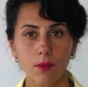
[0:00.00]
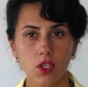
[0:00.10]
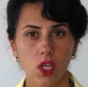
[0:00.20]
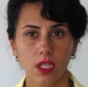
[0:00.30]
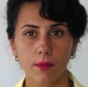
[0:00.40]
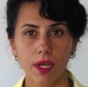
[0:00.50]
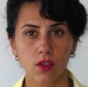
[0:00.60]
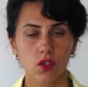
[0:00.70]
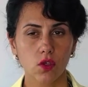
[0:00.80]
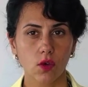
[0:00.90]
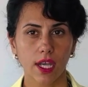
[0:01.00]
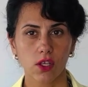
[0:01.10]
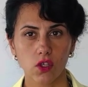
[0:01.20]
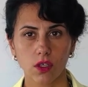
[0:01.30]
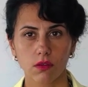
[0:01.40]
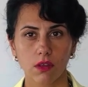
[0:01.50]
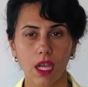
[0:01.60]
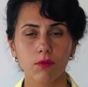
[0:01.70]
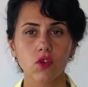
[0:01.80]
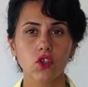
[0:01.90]
shocked about your action.
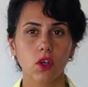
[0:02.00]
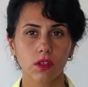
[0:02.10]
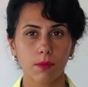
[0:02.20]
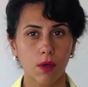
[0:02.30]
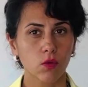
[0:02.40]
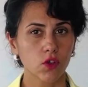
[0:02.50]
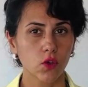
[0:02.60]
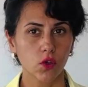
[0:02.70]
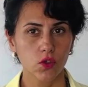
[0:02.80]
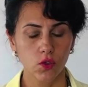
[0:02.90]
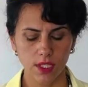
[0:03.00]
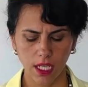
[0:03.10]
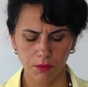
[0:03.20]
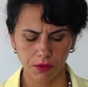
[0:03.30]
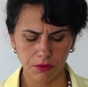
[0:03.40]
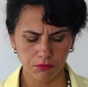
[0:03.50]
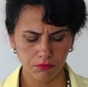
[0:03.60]
I'm not shocked about what you are going to tell me.